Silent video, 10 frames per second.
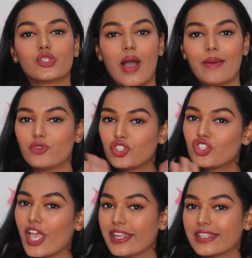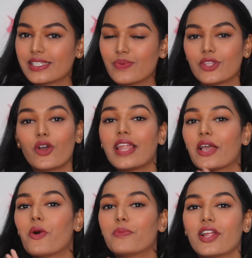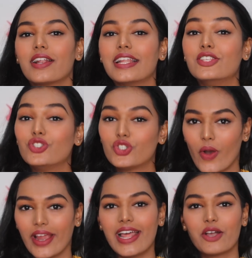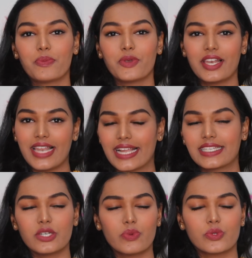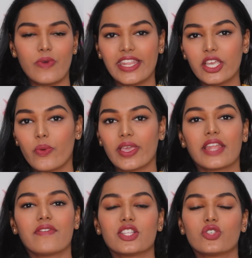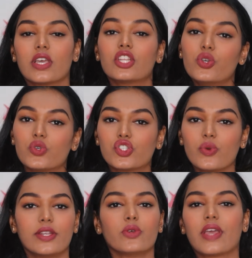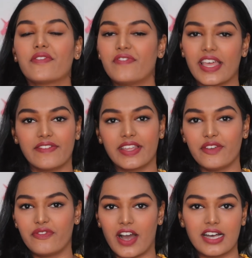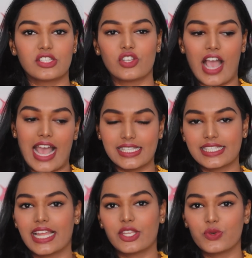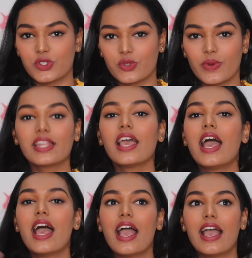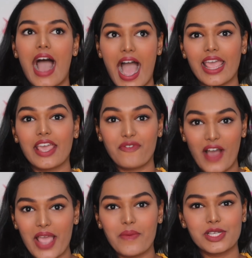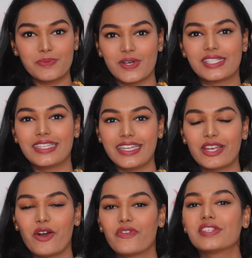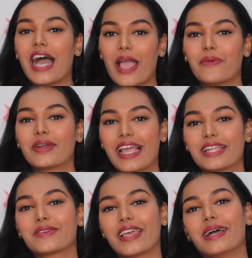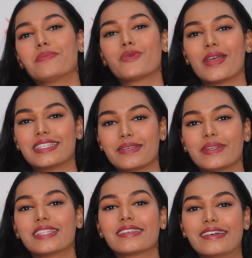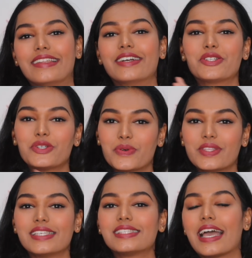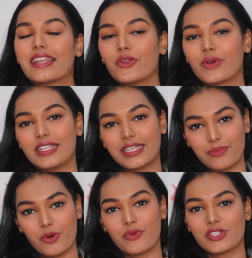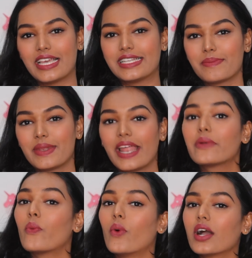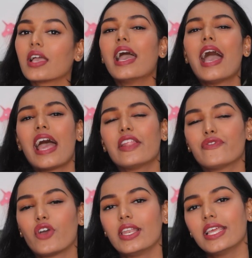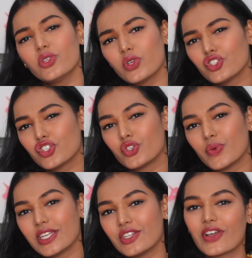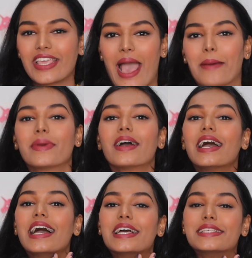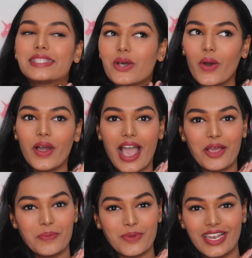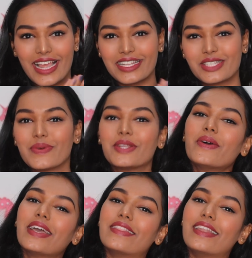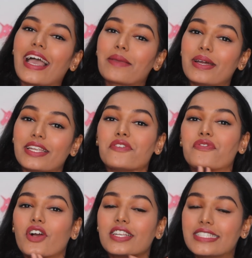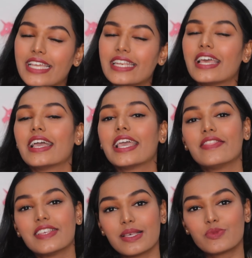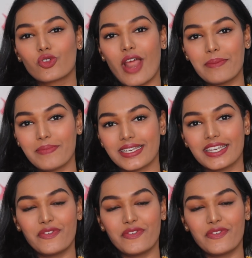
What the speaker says: So I'm just sharing this with you all. I hope you all enjoyed. I hope you all liked it. It was very quick, and once you get used to it, you get very, very fast. Your hands get used to it. If I was personally in office, I would like to get up 20 minutes earlier to do this and look a little more presentable at work. And if you're late, you can just do it in the cab. So I hope you all liked this video. Hit the like button. If you all did, hit the subscribe button.